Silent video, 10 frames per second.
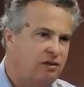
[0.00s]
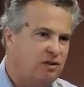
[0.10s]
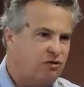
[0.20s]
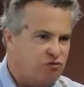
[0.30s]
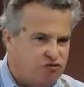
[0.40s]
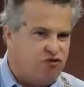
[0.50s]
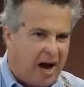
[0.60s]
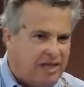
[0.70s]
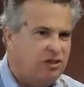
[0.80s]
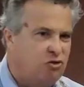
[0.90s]
this
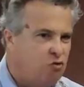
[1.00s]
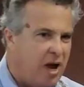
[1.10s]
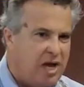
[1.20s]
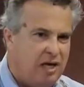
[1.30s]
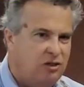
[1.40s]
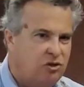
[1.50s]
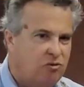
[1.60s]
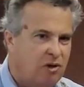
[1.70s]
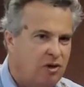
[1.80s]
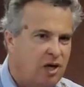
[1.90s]
finds its way
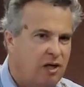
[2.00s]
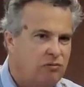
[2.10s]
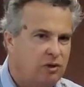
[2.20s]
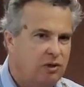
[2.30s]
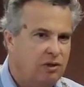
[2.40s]
into our lives.